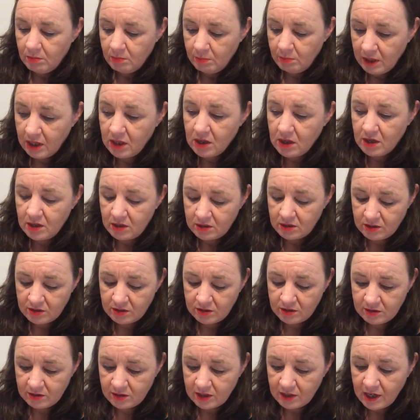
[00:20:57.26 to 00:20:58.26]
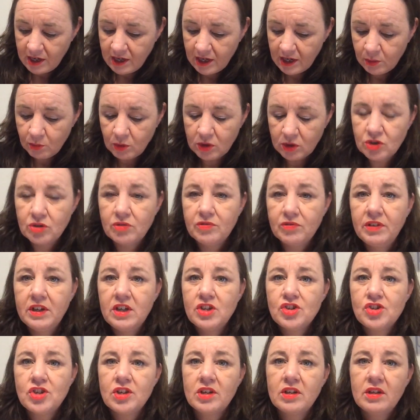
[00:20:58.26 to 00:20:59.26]
because I want to
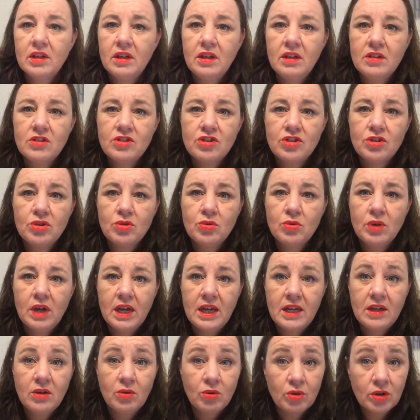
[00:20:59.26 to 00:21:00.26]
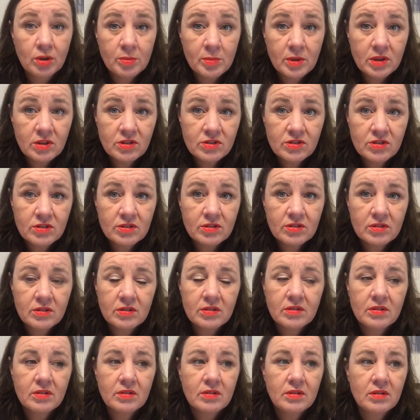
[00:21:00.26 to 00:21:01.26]
finish it into a ornament
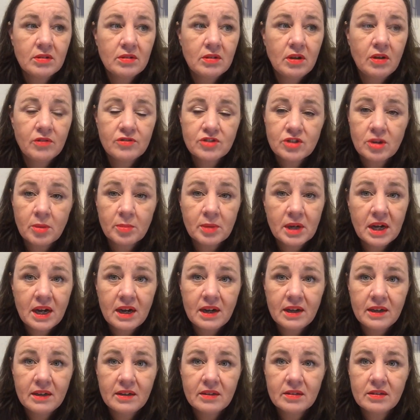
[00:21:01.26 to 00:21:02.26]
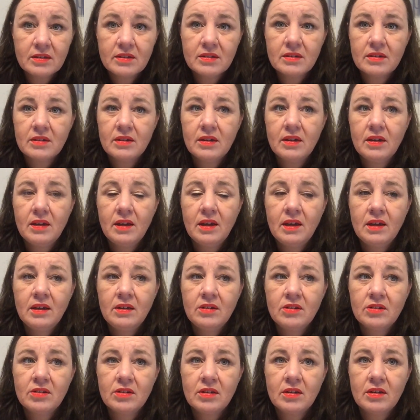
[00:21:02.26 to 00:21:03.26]
of some kind,
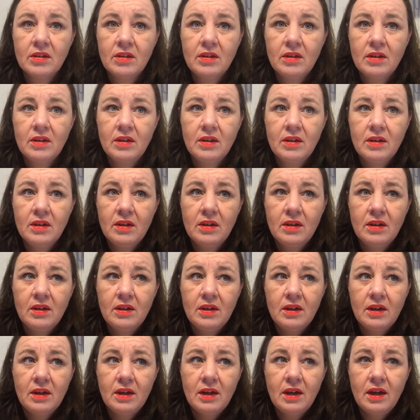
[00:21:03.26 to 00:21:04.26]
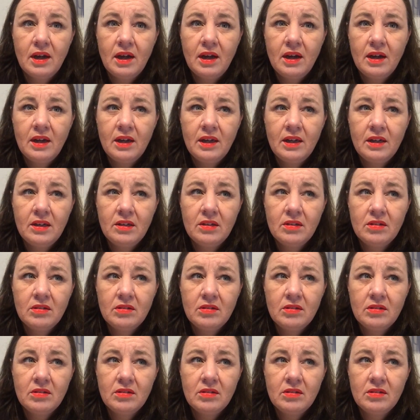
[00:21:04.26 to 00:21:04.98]
and I